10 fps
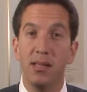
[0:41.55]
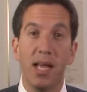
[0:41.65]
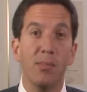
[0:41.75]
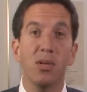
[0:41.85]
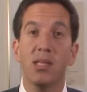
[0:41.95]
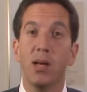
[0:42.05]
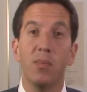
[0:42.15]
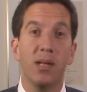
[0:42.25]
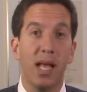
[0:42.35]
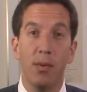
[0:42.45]
neighbors
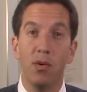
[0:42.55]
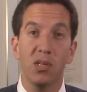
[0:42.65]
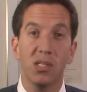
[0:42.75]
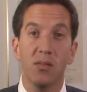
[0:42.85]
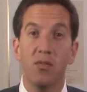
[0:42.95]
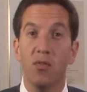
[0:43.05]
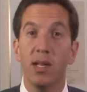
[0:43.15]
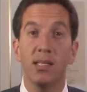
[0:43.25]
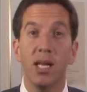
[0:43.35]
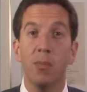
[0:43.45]
helping neighbors,
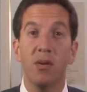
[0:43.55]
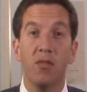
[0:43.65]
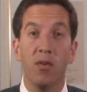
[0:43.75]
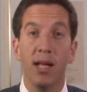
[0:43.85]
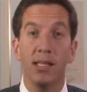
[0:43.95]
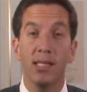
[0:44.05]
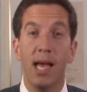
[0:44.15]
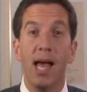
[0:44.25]
friends helping friends,